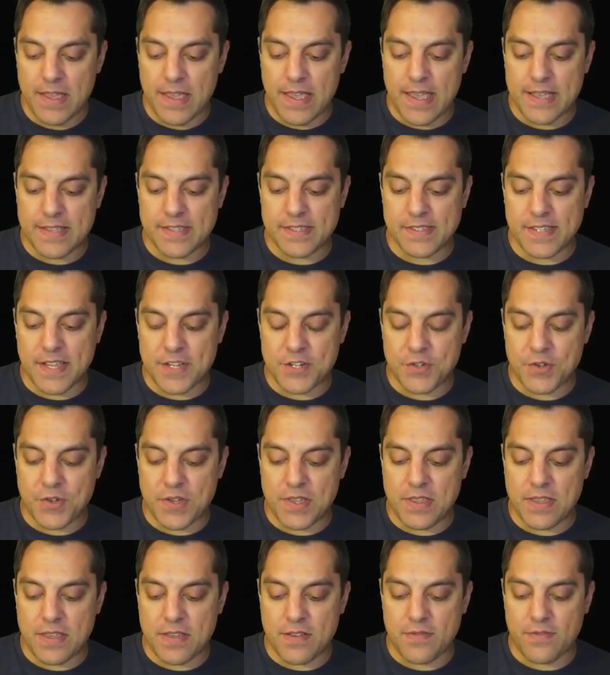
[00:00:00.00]
It's
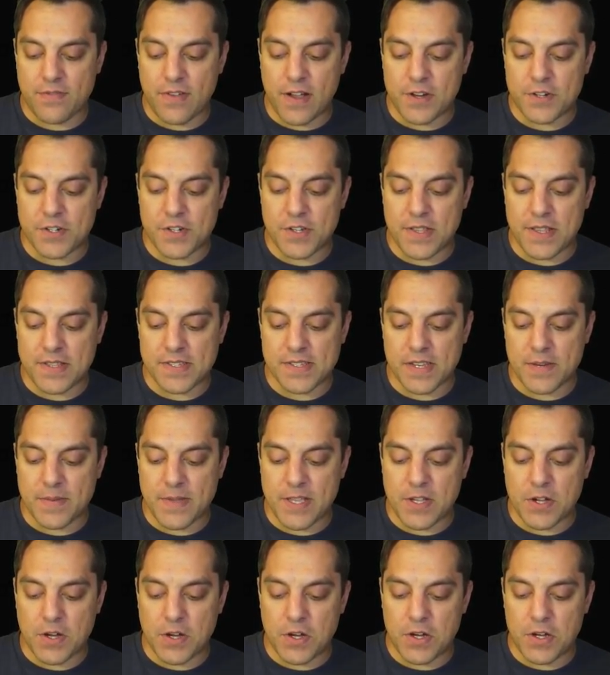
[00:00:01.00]
essentially the function that's going to be
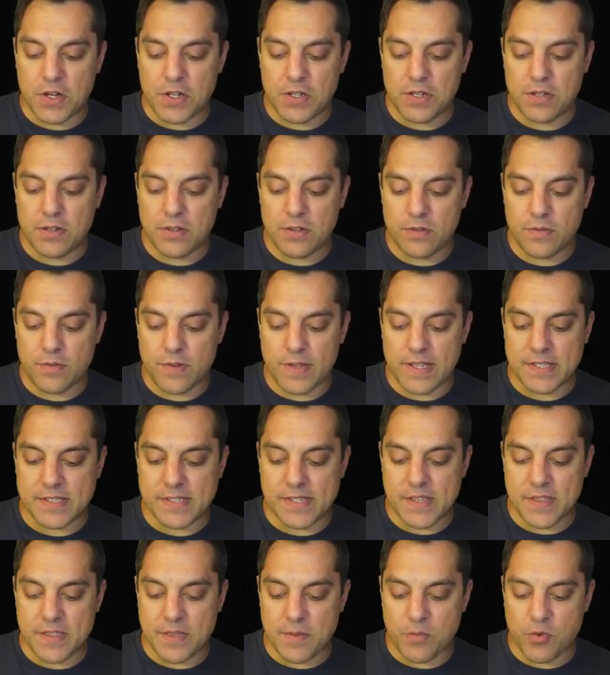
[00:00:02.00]
called. We can
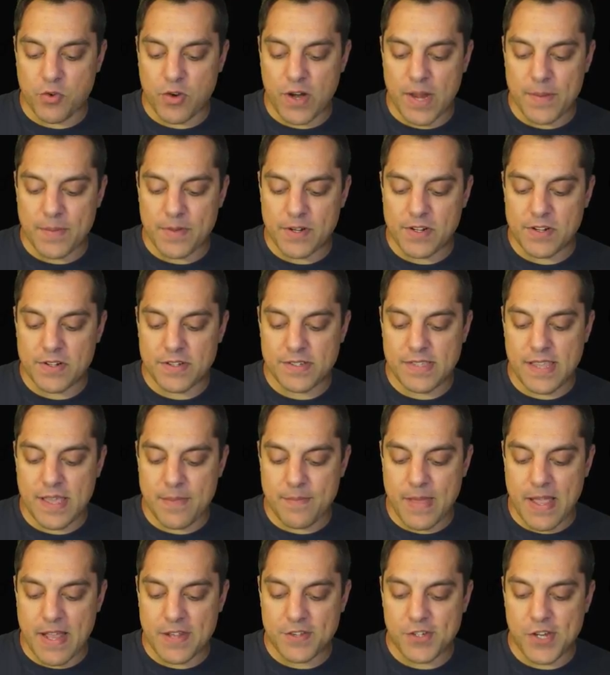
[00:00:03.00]
see the parameters that
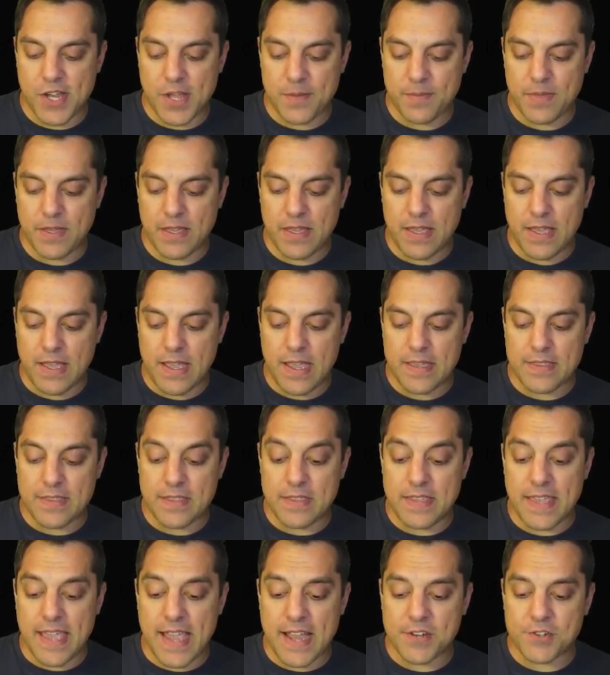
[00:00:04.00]
match up, and
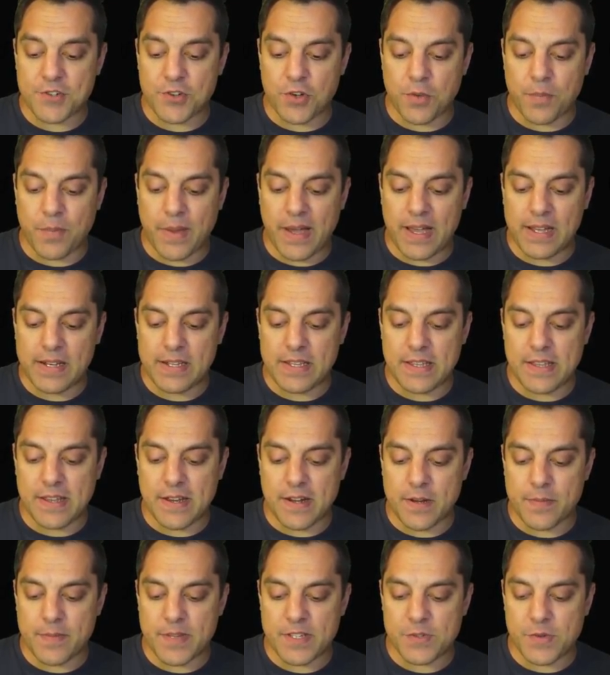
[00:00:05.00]
then the actual body
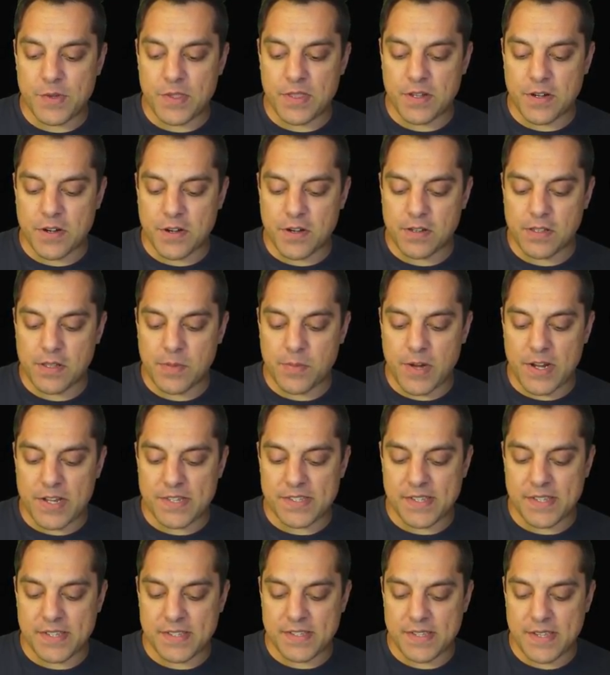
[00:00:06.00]
here between the curly
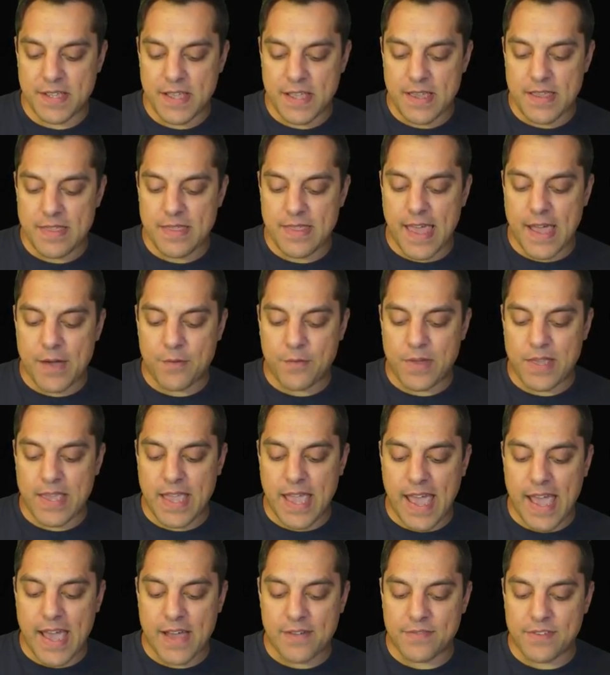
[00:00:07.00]
braces that we
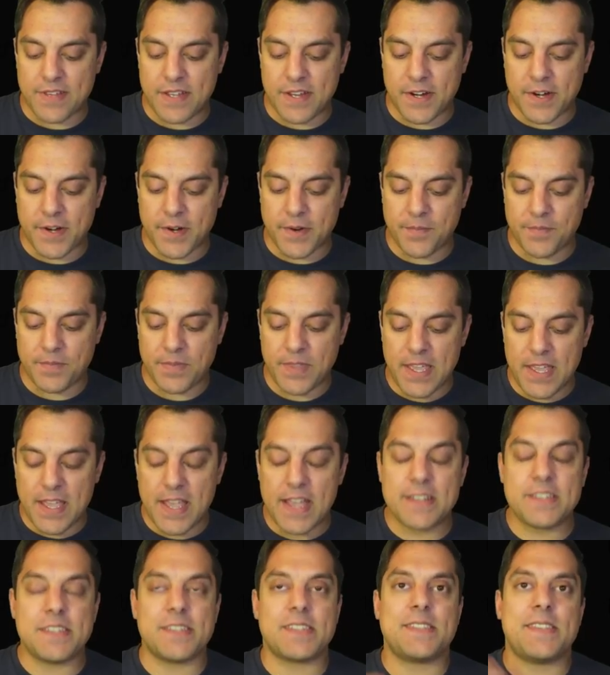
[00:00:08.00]
have here.
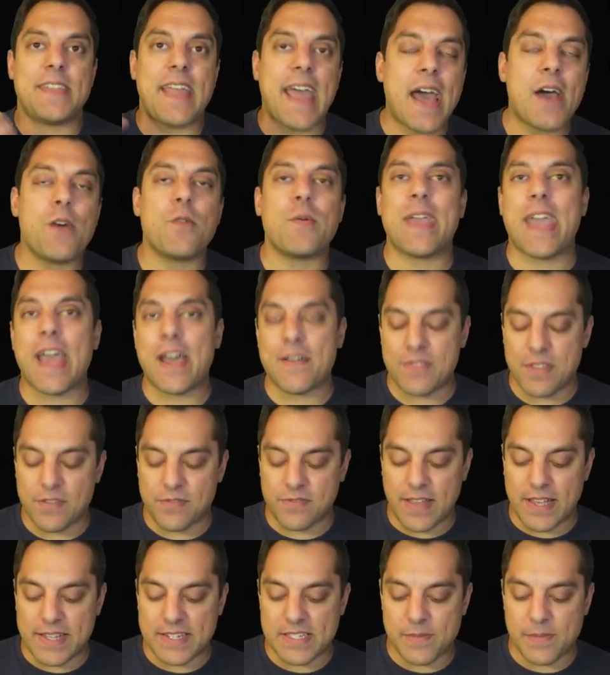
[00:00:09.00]
It's just now we have the
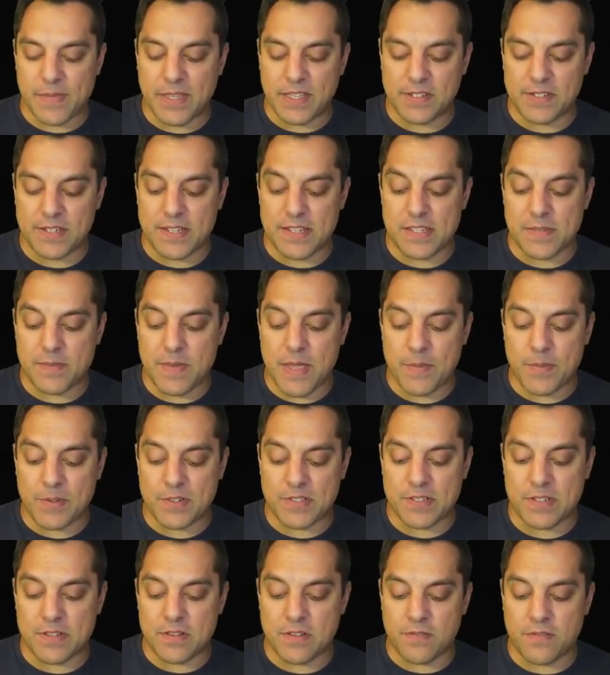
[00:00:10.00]
flexibility to be able
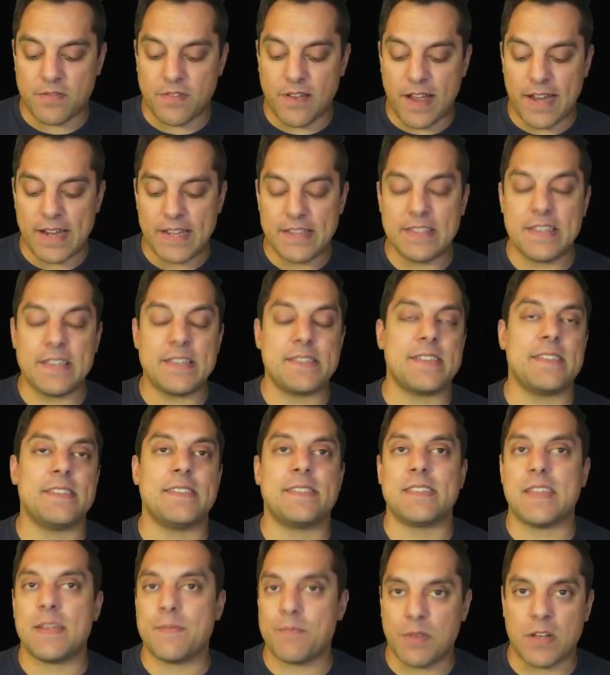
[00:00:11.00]
to define these in
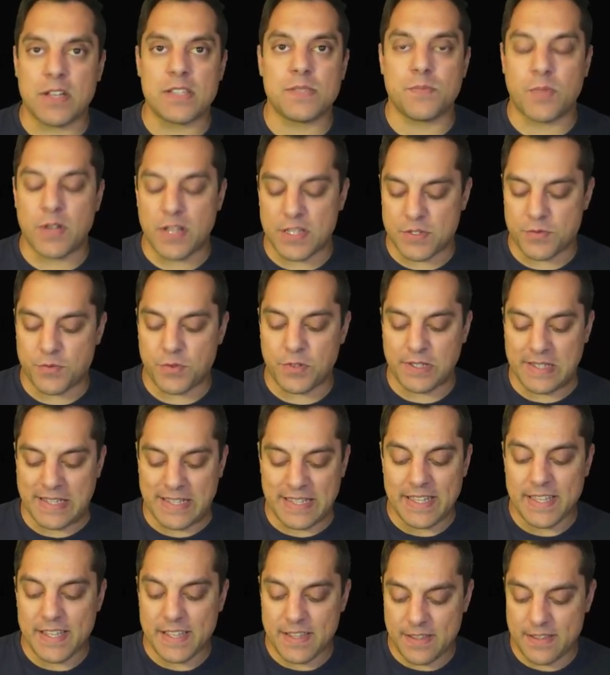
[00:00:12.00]
C++ really
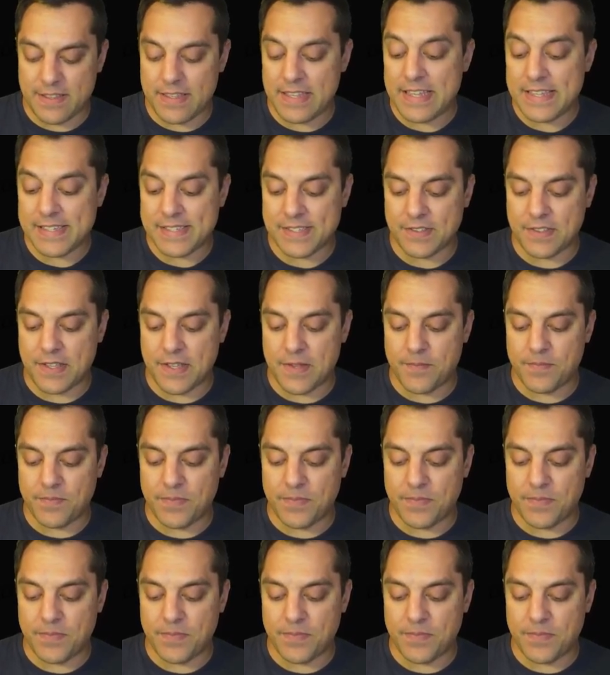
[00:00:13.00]
easily.